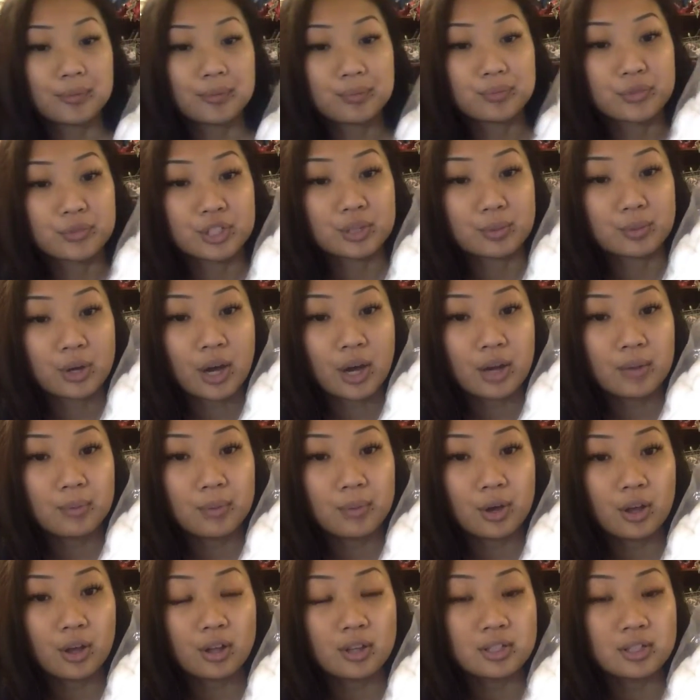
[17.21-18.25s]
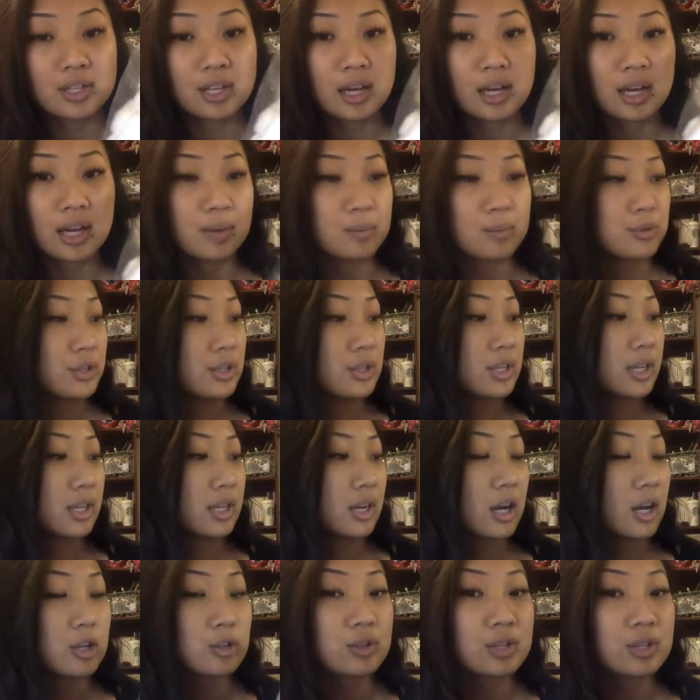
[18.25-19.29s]
some cotton balls. You can get
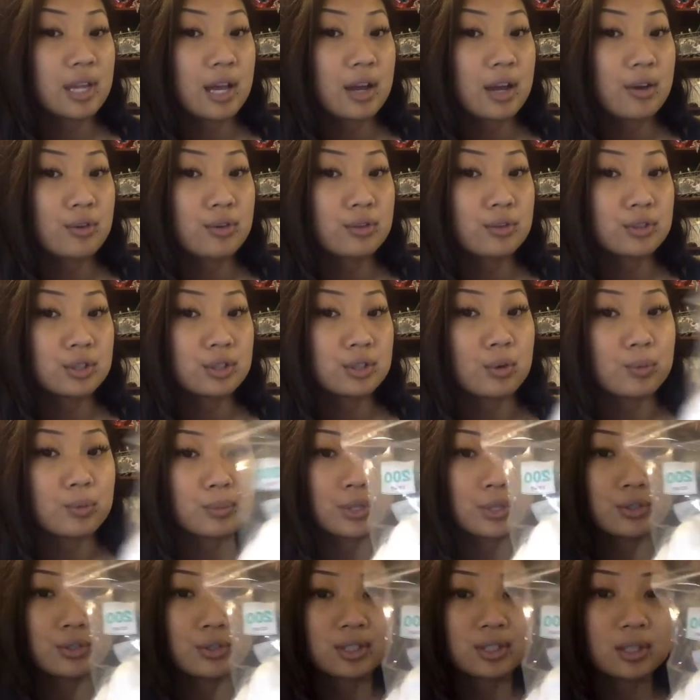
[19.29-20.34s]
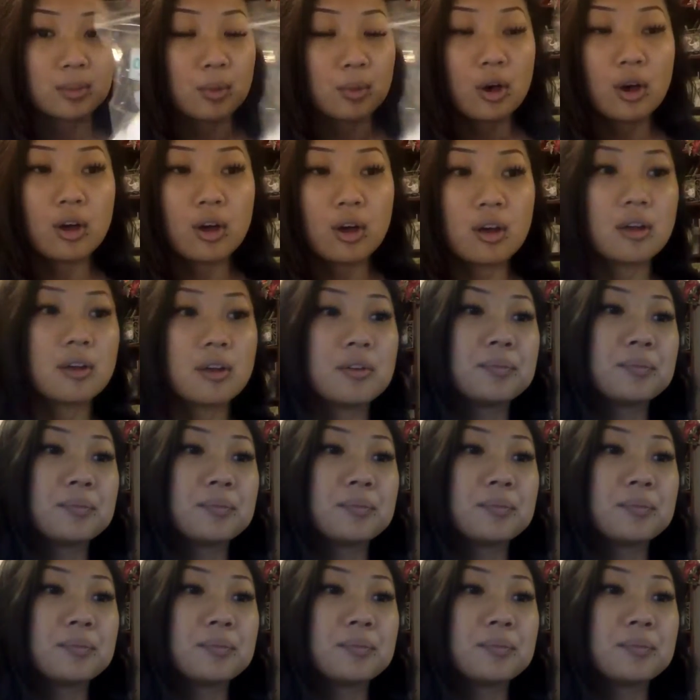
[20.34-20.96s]
100 count. You won't be using them all.